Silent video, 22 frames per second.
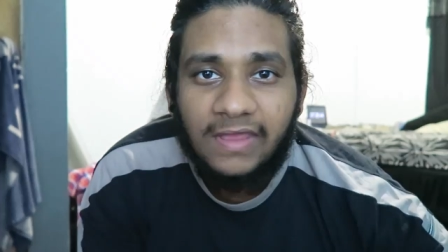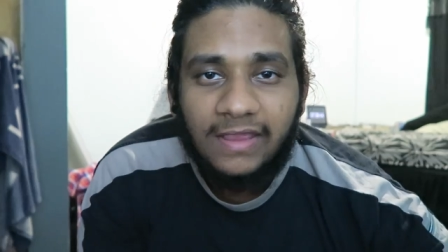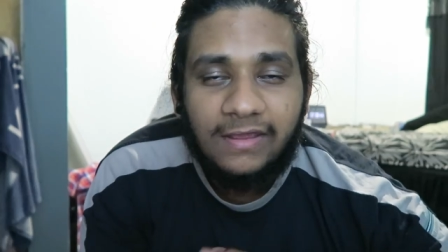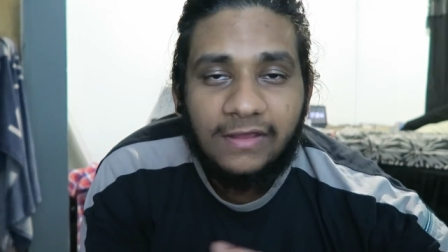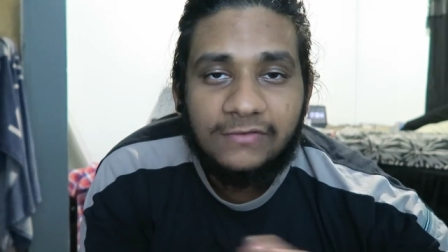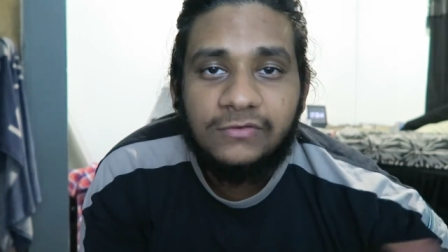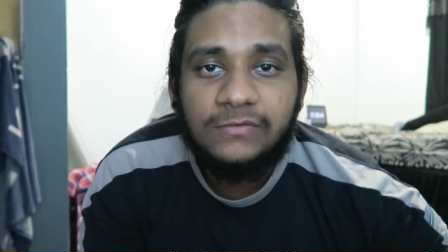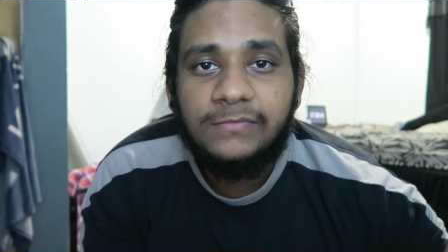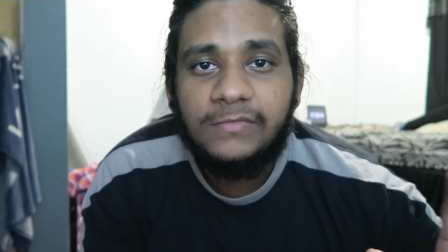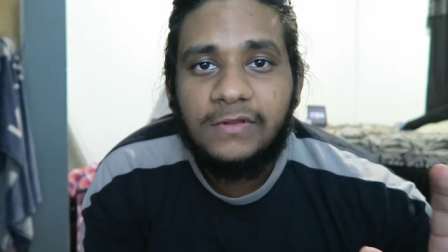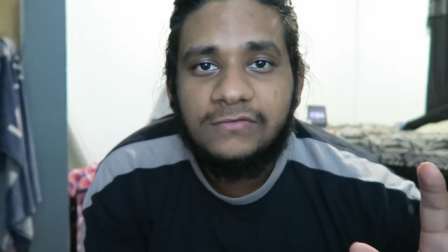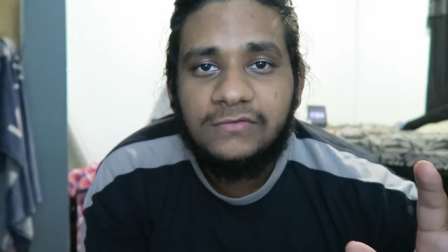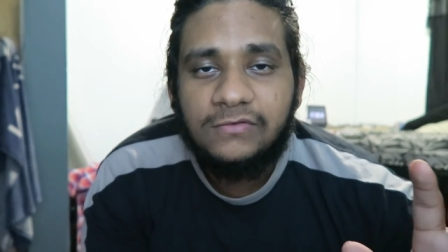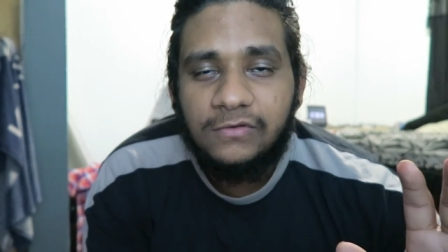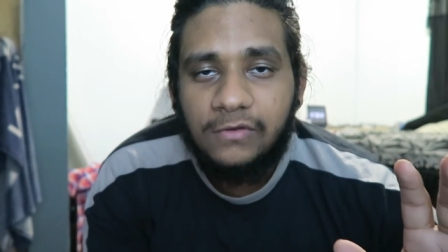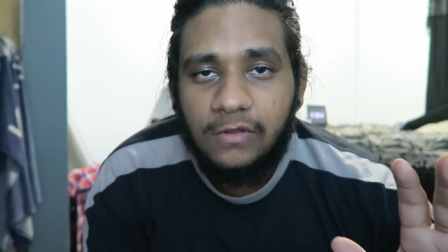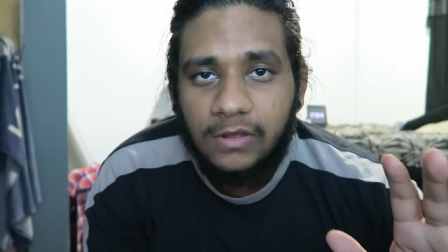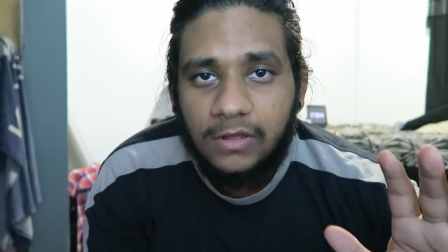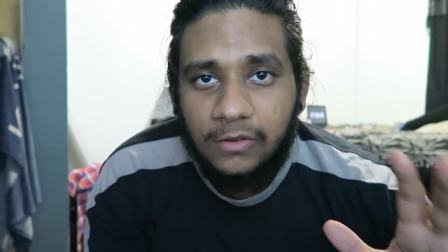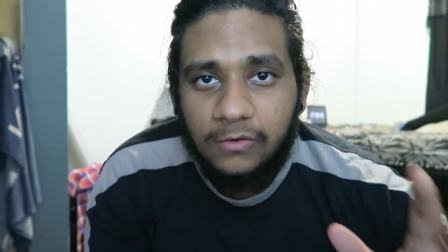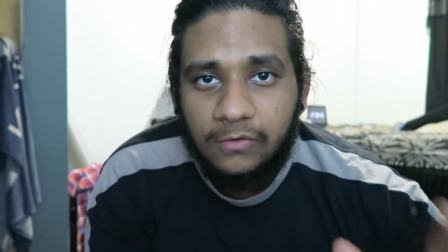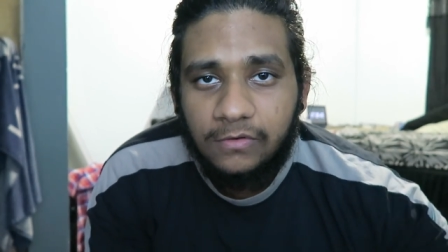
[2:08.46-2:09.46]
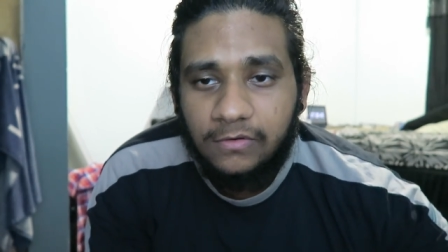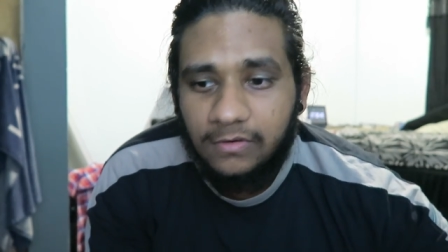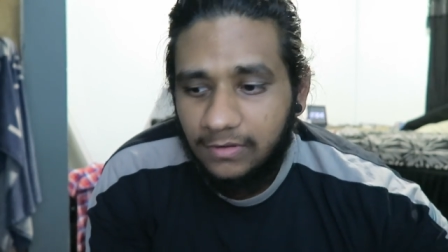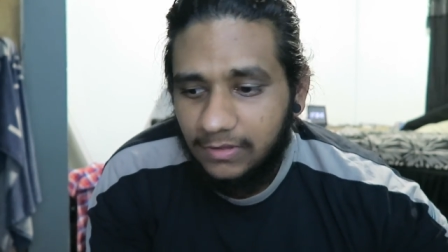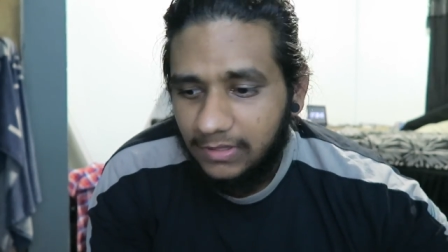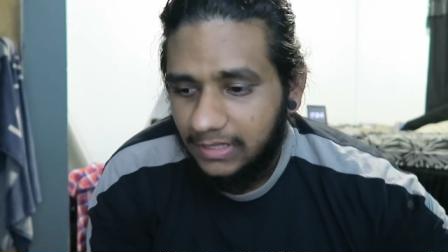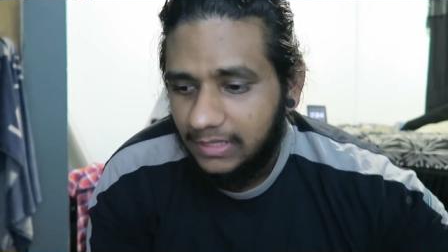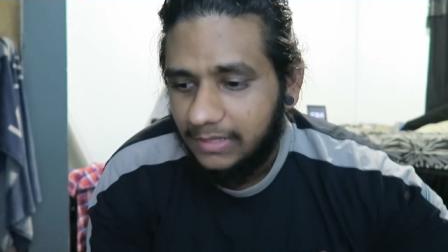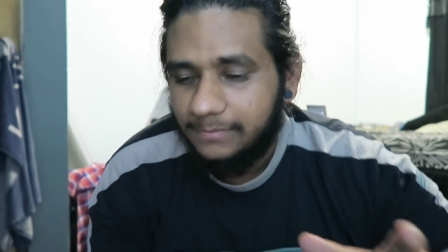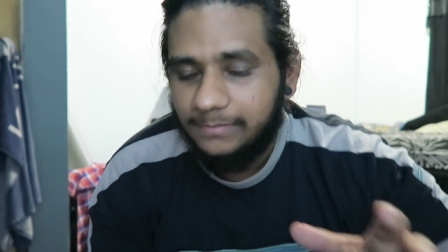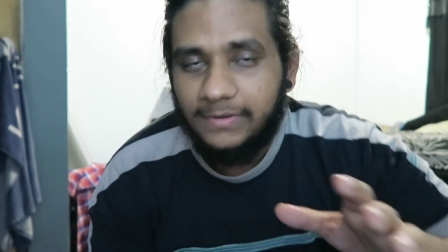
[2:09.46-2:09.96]
So I got one not too long
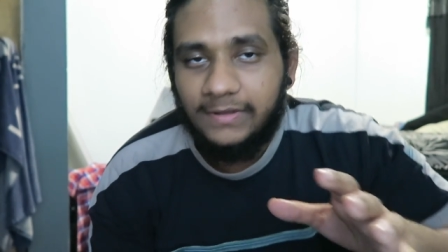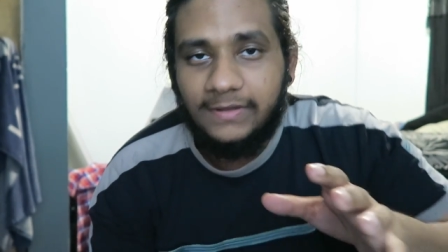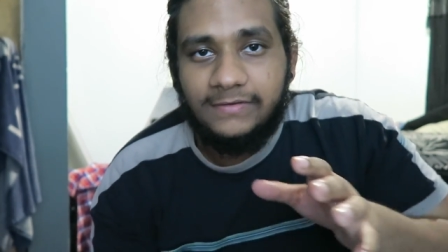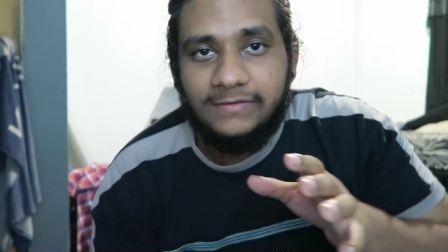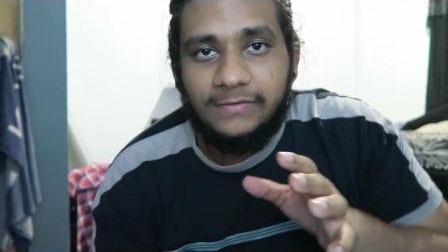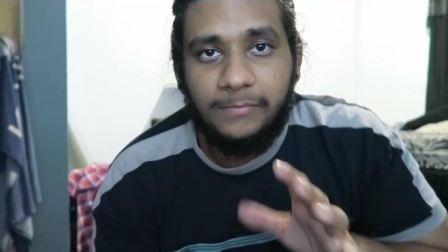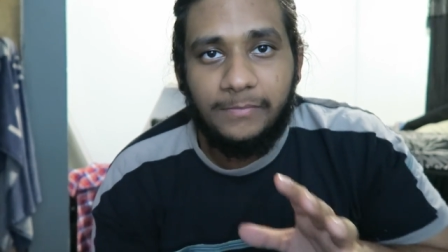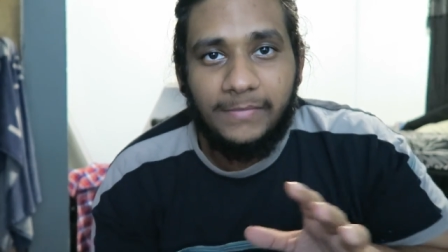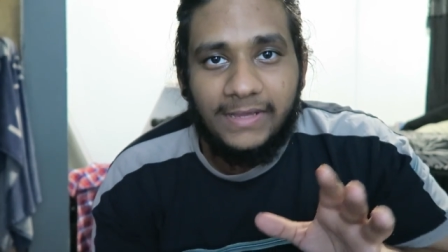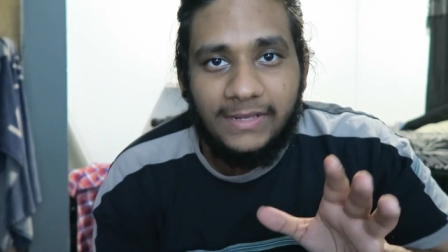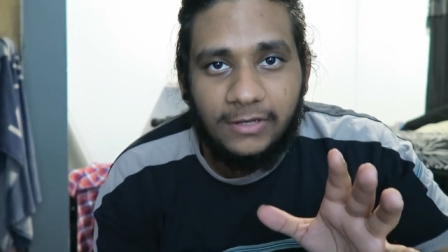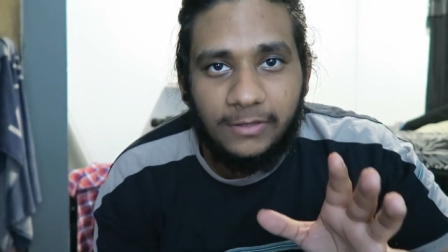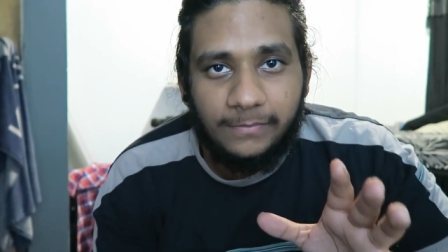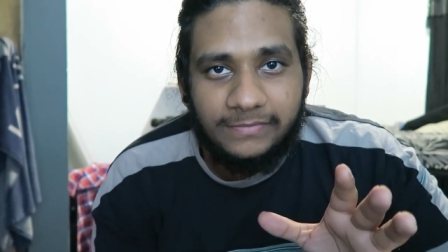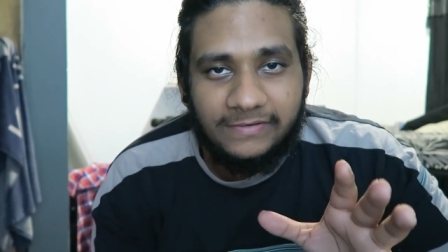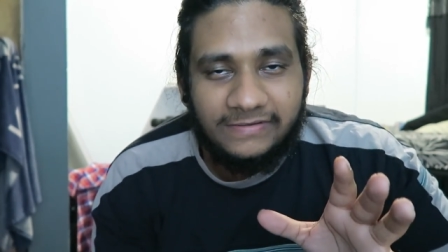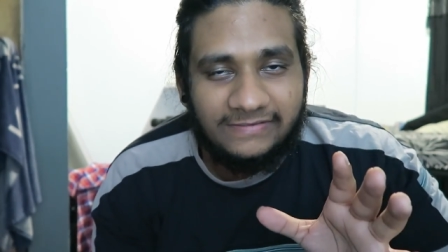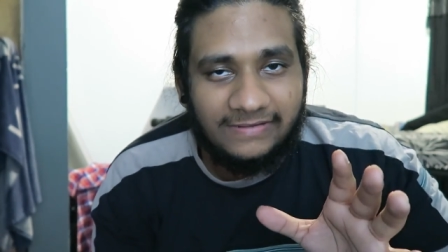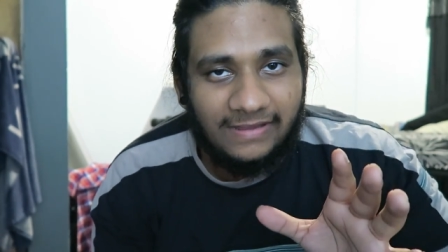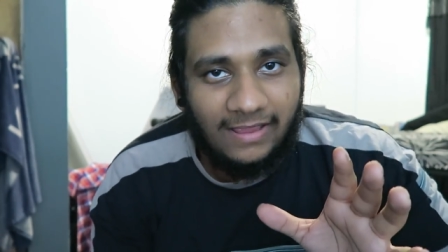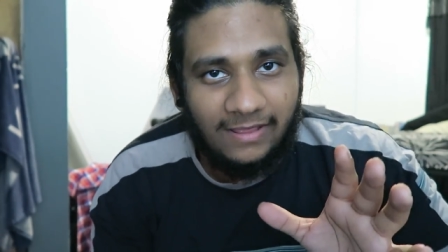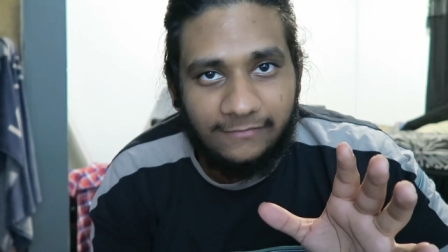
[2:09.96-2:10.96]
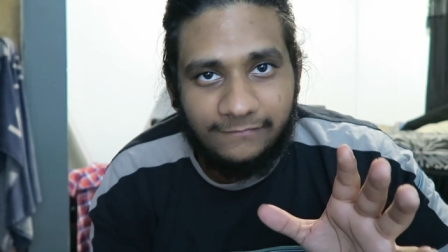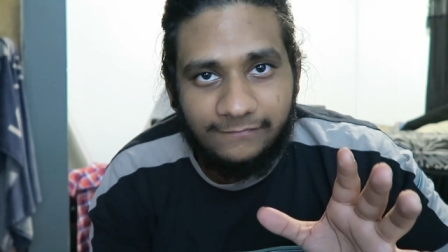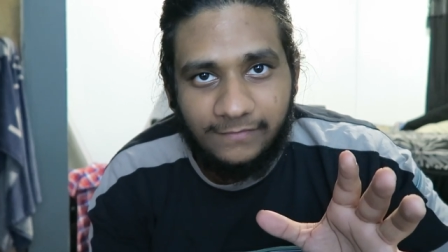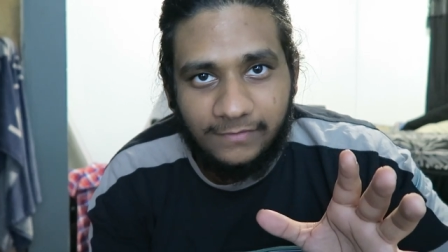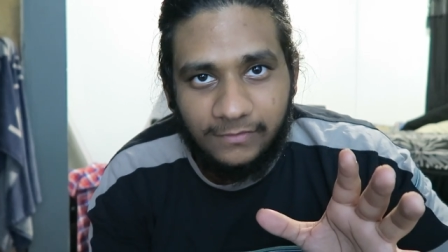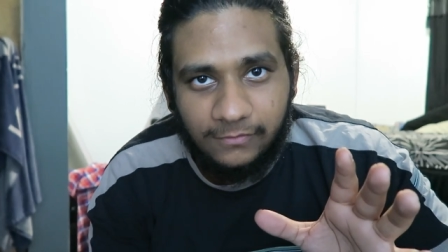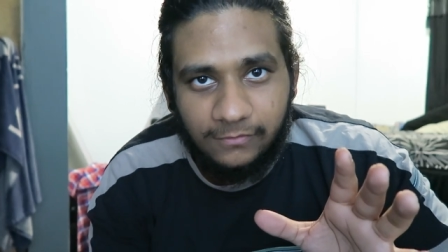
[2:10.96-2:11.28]
ago, but the main updates I had for